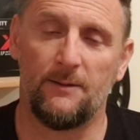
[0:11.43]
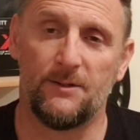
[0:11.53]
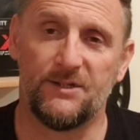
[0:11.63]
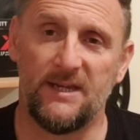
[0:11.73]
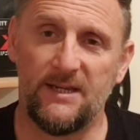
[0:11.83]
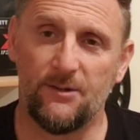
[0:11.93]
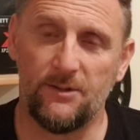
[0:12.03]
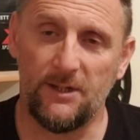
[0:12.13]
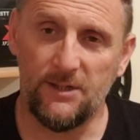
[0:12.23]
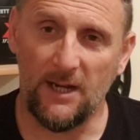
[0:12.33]
seasoned
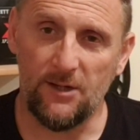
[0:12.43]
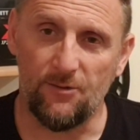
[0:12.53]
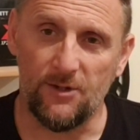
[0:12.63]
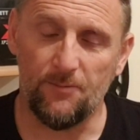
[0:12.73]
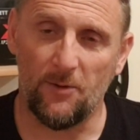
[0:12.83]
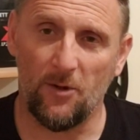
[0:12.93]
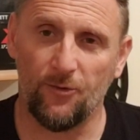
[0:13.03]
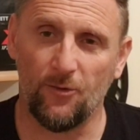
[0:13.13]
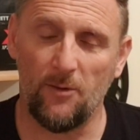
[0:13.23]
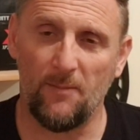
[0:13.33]
detectorists, but
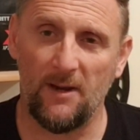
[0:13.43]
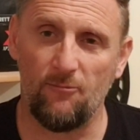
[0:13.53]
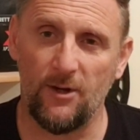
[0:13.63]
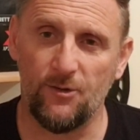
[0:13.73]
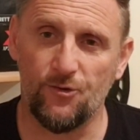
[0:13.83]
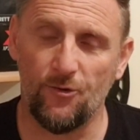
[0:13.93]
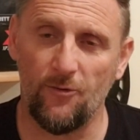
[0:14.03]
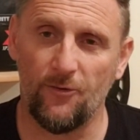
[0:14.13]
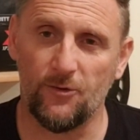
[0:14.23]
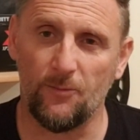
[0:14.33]
also it might ring true
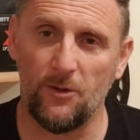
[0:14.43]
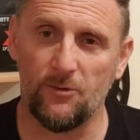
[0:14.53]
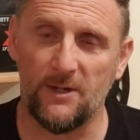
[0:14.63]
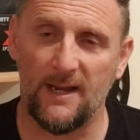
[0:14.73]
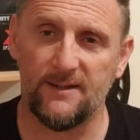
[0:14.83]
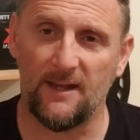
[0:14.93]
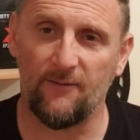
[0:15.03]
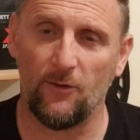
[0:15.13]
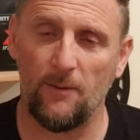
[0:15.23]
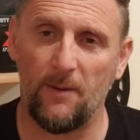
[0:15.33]
for some of you guys that have
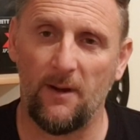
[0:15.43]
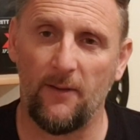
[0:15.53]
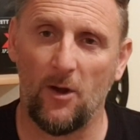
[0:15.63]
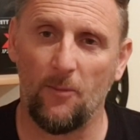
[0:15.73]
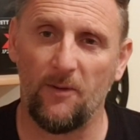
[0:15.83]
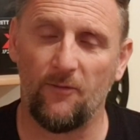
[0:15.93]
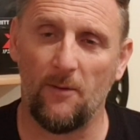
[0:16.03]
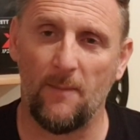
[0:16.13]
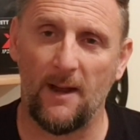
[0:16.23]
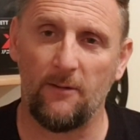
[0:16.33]
only been in the hobby for a
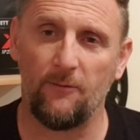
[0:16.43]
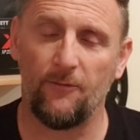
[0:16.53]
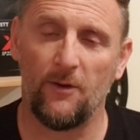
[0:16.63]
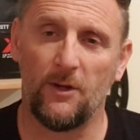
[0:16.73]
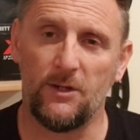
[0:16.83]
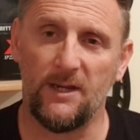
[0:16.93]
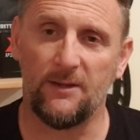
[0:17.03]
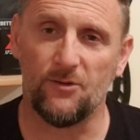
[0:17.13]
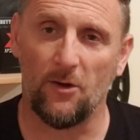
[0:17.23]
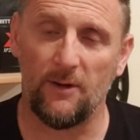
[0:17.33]
matter of
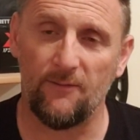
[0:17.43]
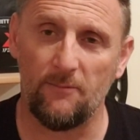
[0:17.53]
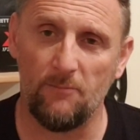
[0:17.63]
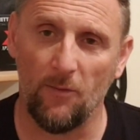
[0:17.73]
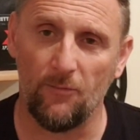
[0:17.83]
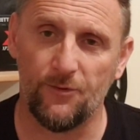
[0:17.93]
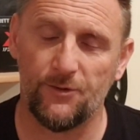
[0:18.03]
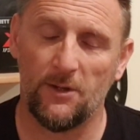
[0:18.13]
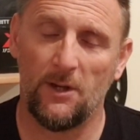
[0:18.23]
years or even months.